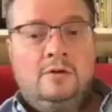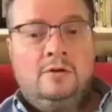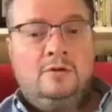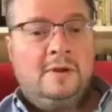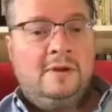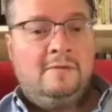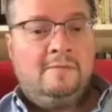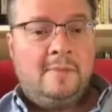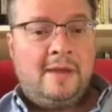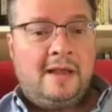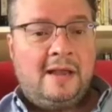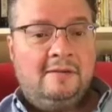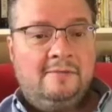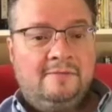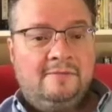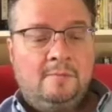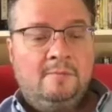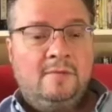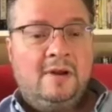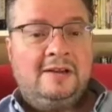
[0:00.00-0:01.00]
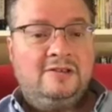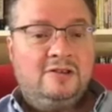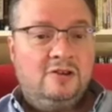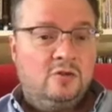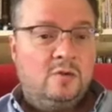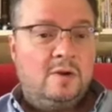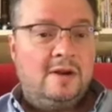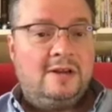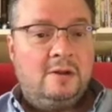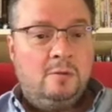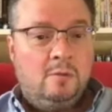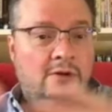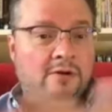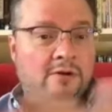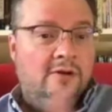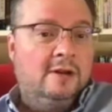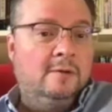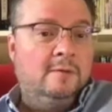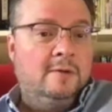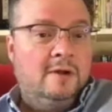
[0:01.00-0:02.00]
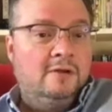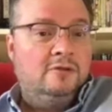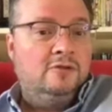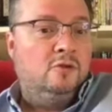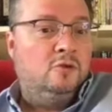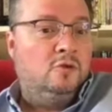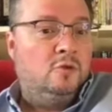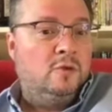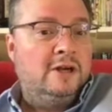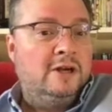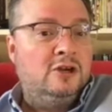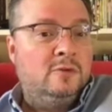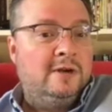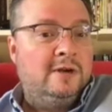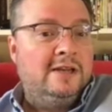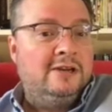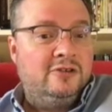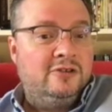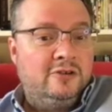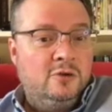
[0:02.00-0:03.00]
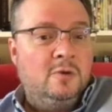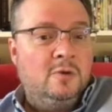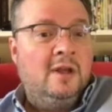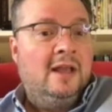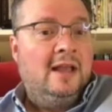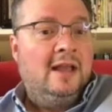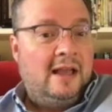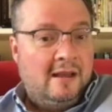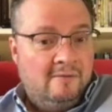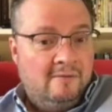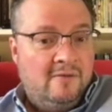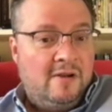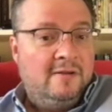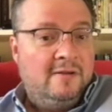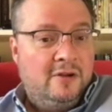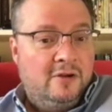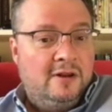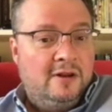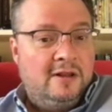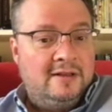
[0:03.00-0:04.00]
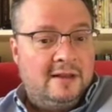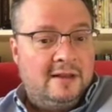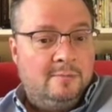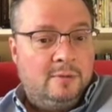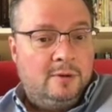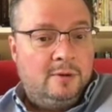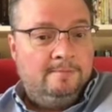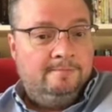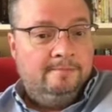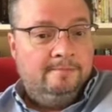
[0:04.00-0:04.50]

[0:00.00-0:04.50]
So even back from 1921 to here we are to 2022, a very good example.